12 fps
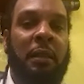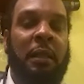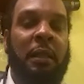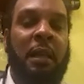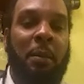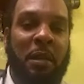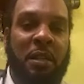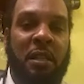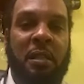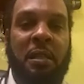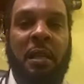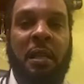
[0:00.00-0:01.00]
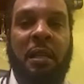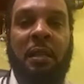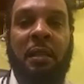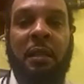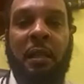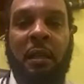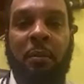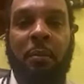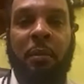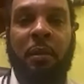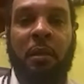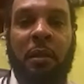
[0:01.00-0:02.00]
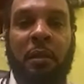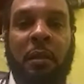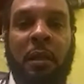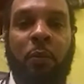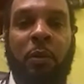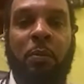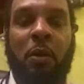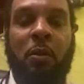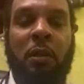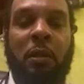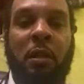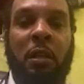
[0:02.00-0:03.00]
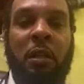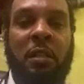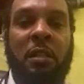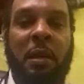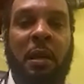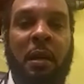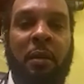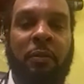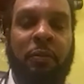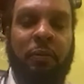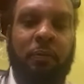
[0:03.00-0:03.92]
damages that he claimed that we mounted on his behalf.